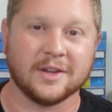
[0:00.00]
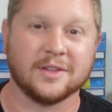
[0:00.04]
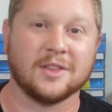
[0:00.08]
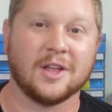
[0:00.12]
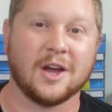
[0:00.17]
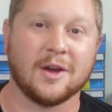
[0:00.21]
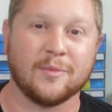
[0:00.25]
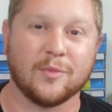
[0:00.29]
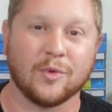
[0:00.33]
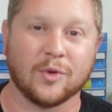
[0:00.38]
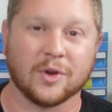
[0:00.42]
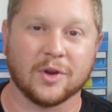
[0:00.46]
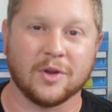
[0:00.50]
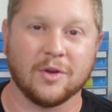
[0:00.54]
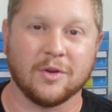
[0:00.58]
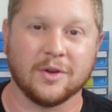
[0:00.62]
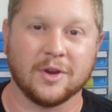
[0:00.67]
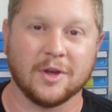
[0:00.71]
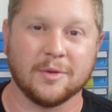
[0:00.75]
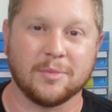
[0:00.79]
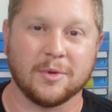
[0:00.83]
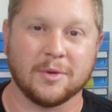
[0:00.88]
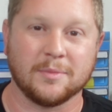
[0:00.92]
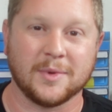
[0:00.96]
a lot more
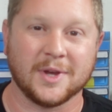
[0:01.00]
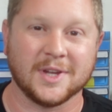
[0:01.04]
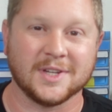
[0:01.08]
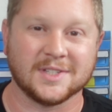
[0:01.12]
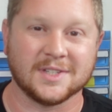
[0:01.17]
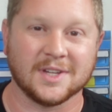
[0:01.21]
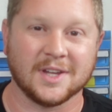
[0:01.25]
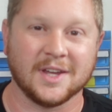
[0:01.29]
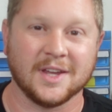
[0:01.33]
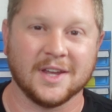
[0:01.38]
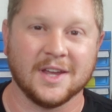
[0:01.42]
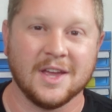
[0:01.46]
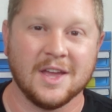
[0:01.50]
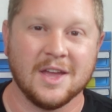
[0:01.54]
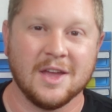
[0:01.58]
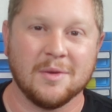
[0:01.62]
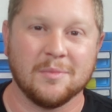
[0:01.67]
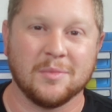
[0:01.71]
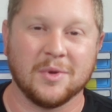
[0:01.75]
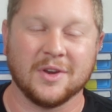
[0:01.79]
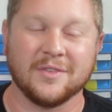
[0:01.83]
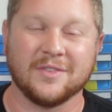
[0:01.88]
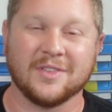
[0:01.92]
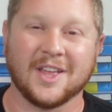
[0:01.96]
going up on my site.
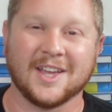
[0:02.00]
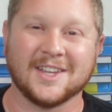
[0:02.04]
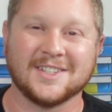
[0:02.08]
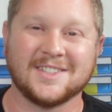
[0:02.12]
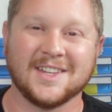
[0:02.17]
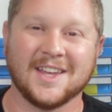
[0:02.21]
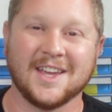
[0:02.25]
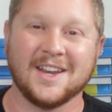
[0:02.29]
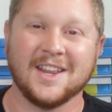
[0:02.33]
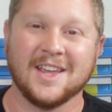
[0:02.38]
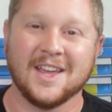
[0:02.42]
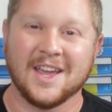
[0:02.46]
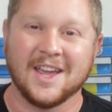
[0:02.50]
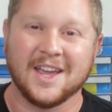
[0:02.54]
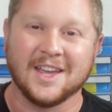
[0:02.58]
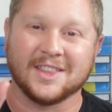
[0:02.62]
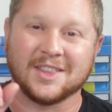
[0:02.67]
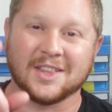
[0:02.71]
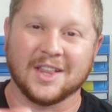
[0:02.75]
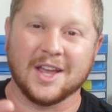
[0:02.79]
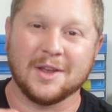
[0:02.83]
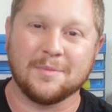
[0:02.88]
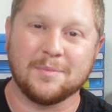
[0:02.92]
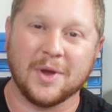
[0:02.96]
But like I said, hit
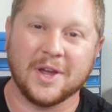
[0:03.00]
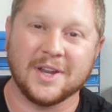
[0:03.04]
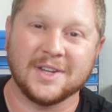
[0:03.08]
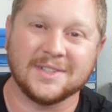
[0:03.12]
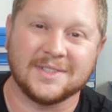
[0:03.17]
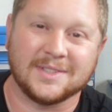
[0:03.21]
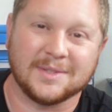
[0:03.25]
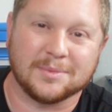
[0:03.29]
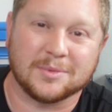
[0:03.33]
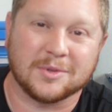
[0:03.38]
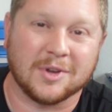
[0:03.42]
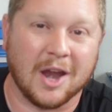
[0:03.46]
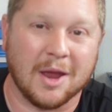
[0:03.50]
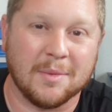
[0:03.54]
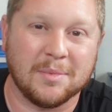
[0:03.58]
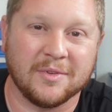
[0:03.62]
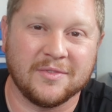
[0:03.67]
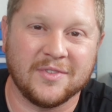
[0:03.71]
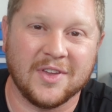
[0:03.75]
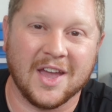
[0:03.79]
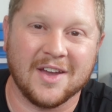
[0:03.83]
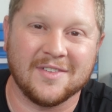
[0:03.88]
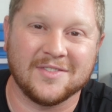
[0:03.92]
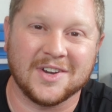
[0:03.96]
the like button, subscribe
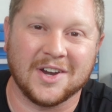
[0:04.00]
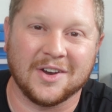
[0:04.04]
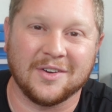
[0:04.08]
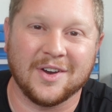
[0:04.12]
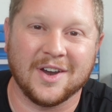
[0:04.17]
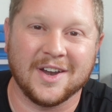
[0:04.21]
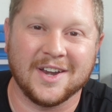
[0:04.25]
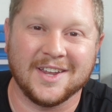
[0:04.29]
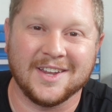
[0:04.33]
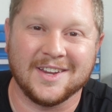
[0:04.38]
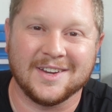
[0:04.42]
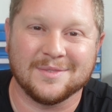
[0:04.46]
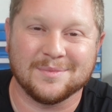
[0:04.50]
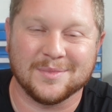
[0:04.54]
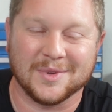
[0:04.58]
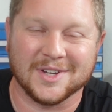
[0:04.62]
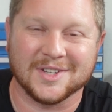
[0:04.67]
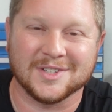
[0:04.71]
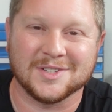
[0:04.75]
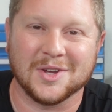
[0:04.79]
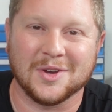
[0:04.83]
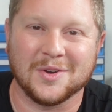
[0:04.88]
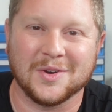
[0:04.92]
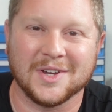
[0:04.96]
if you haven't already. But
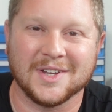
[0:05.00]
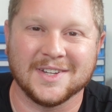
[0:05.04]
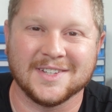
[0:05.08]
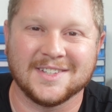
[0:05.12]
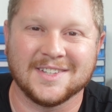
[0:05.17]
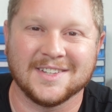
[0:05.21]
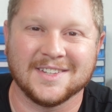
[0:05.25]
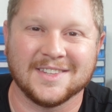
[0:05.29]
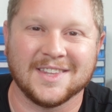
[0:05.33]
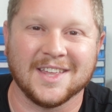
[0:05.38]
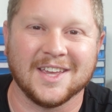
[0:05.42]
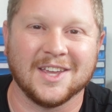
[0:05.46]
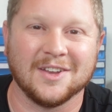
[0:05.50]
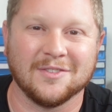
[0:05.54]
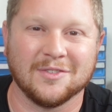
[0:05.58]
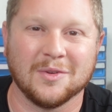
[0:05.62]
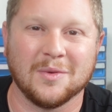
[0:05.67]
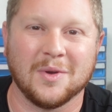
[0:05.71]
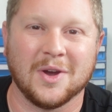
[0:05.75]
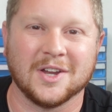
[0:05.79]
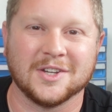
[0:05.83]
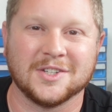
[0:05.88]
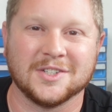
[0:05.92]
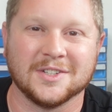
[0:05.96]
as always, thank you for
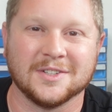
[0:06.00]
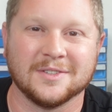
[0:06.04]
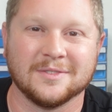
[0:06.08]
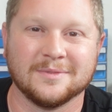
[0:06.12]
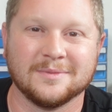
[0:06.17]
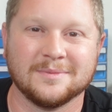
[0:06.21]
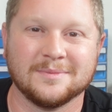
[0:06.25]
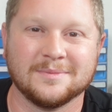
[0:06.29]
watching.